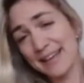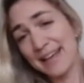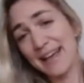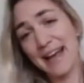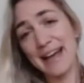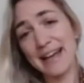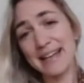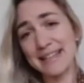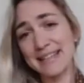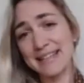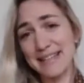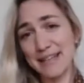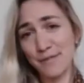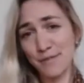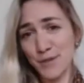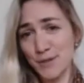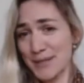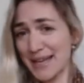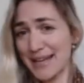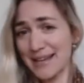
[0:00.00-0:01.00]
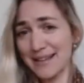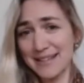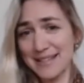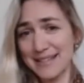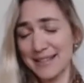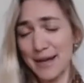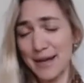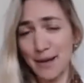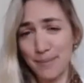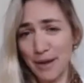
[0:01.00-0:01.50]
And if you take this
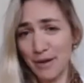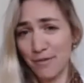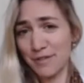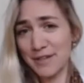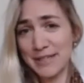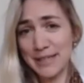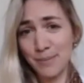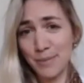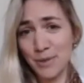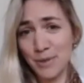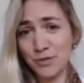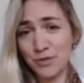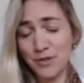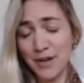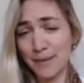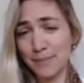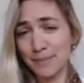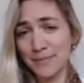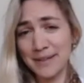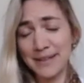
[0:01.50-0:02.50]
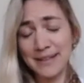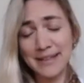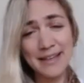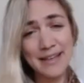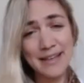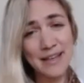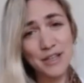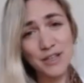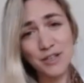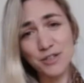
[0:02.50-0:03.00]
up every time
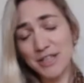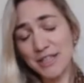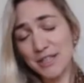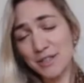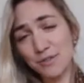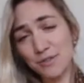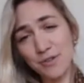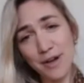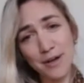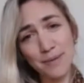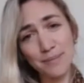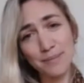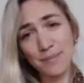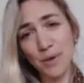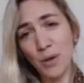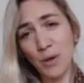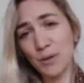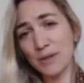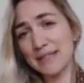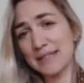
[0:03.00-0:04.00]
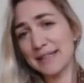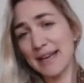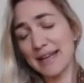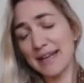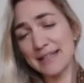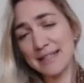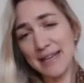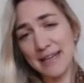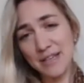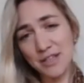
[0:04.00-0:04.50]
you just drum, holding that
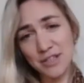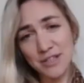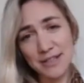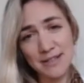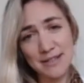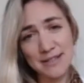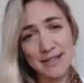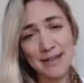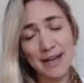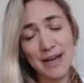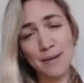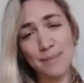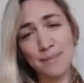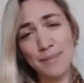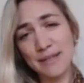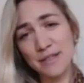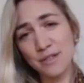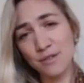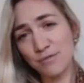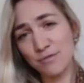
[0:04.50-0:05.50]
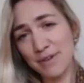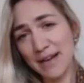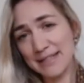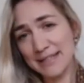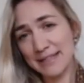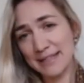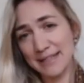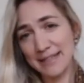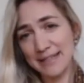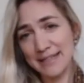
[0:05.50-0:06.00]
intention to come into
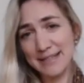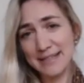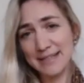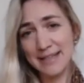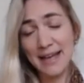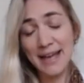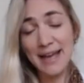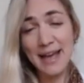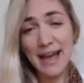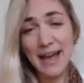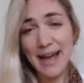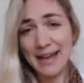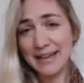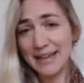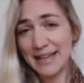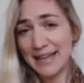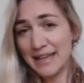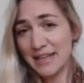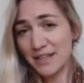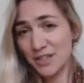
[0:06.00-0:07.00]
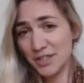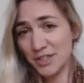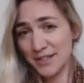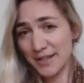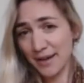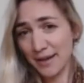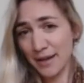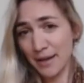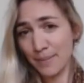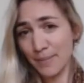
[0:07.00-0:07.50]
resonance, and each
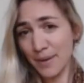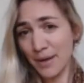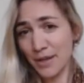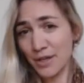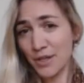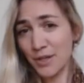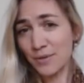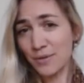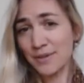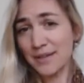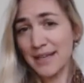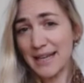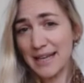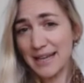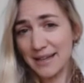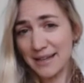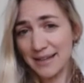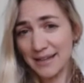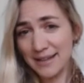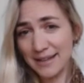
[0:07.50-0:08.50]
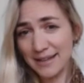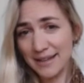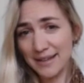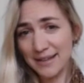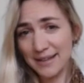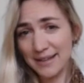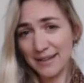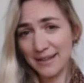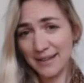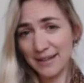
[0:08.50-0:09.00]
time a unique
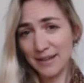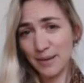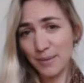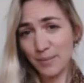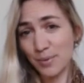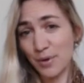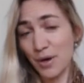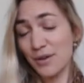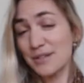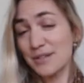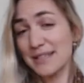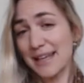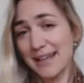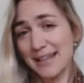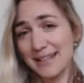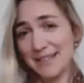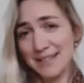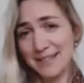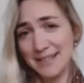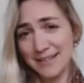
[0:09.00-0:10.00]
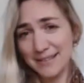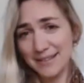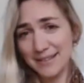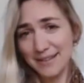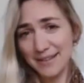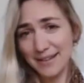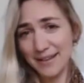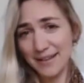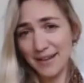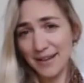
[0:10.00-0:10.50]
process,
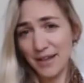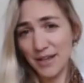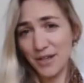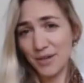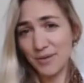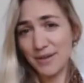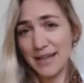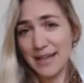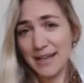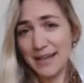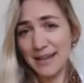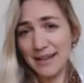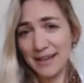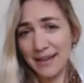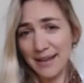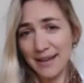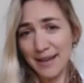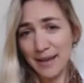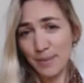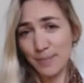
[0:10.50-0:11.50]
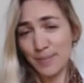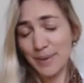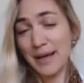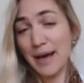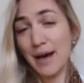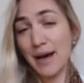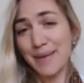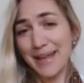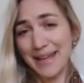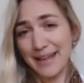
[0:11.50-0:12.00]
a unique
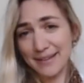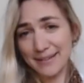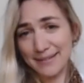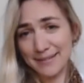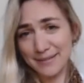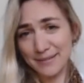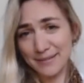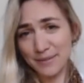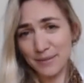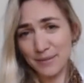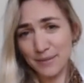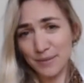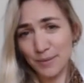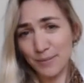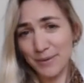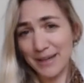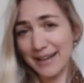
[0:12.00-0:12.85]
becoming will